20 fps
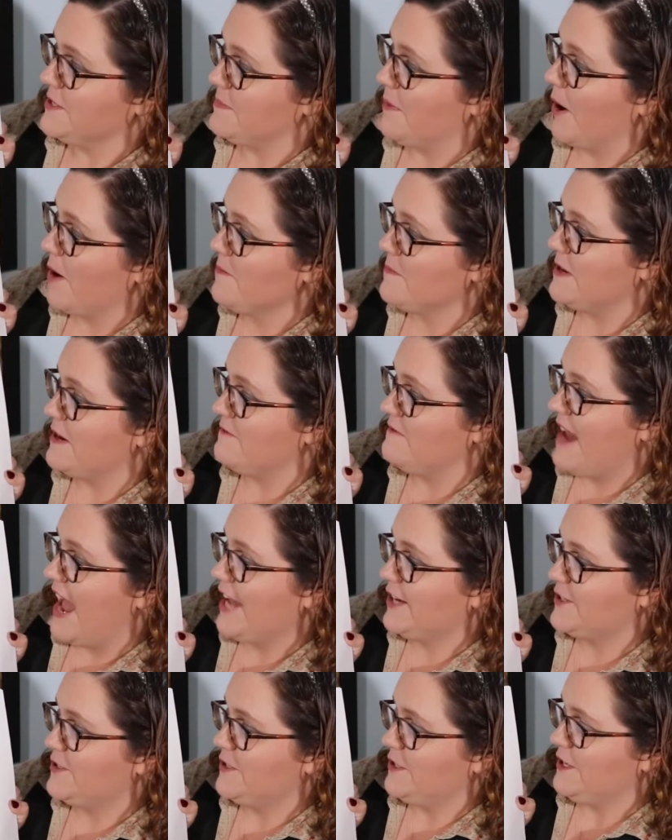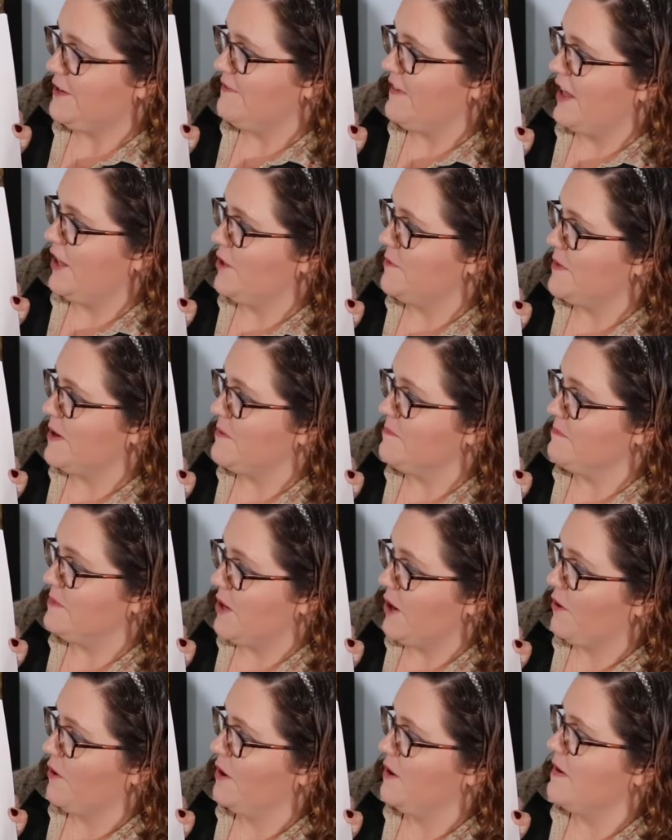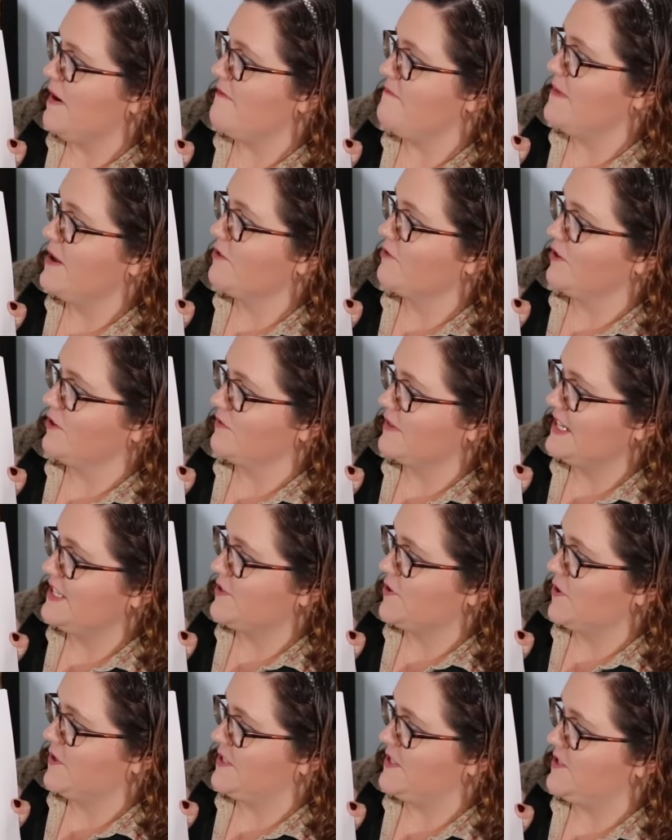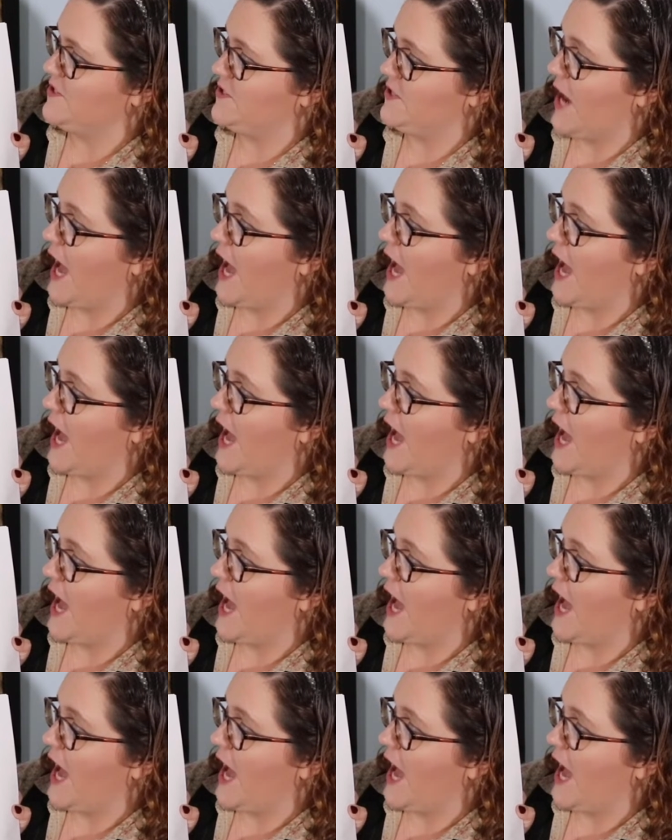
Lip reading: Department of National Development Bureau of Mineral Resources,